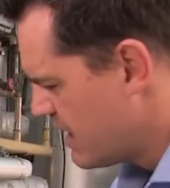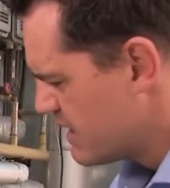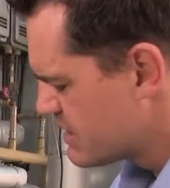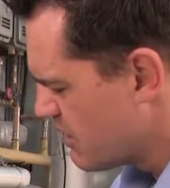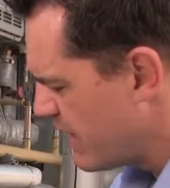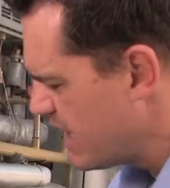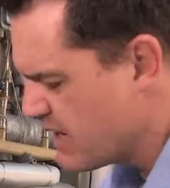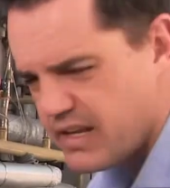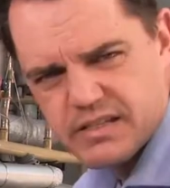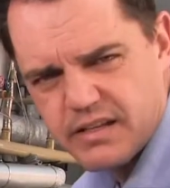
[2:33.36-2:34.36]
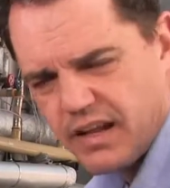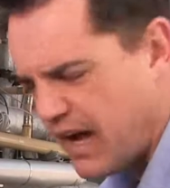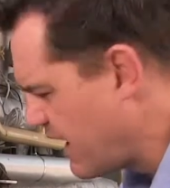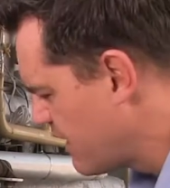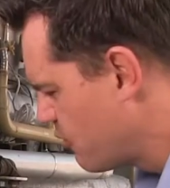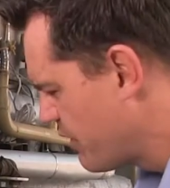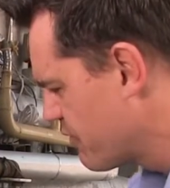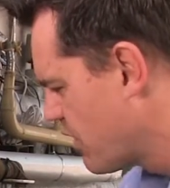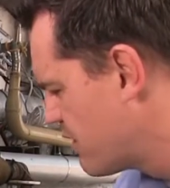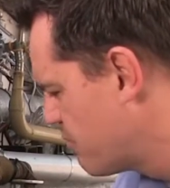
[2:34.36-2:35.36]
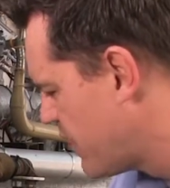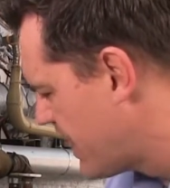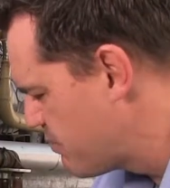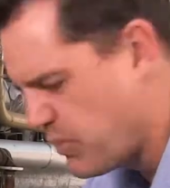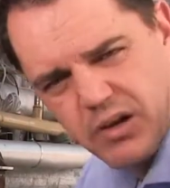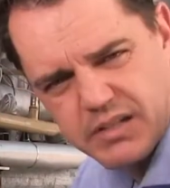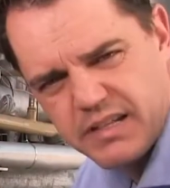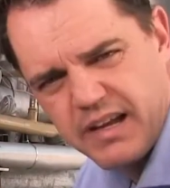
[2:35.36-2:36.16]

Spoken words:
So in this line we've got a bypass